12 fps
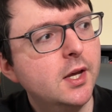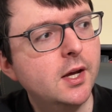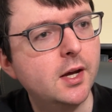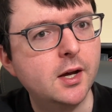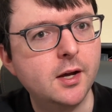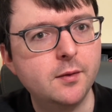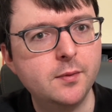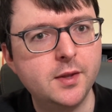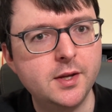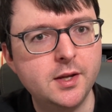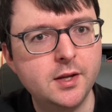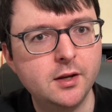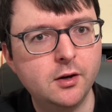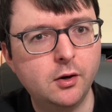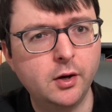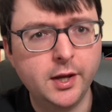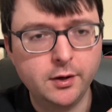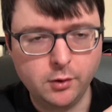
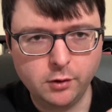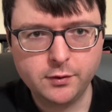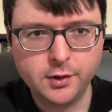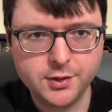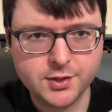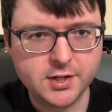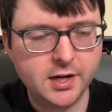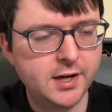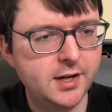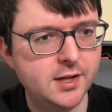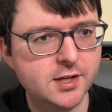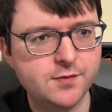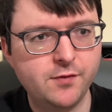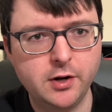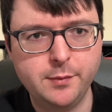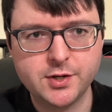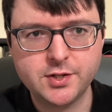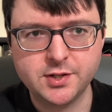Again, overall design is very
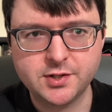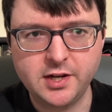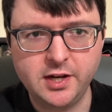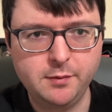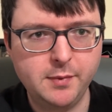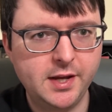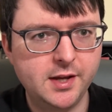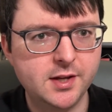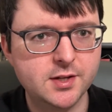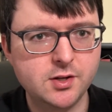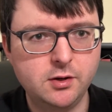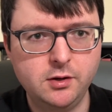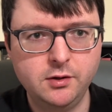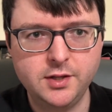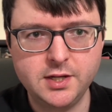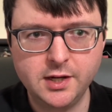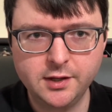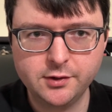much the same as all
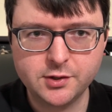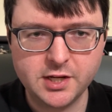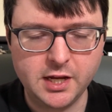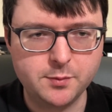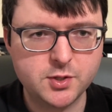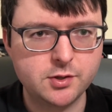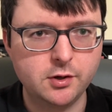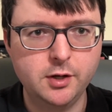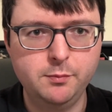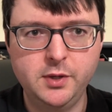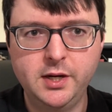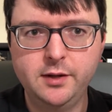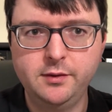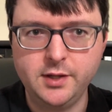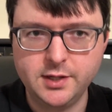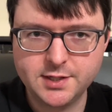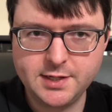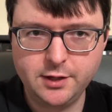the other tapes started by the
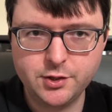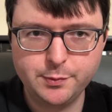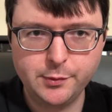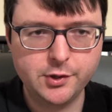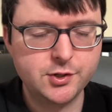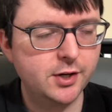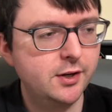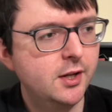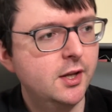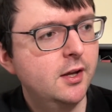Nostalgia Merchant,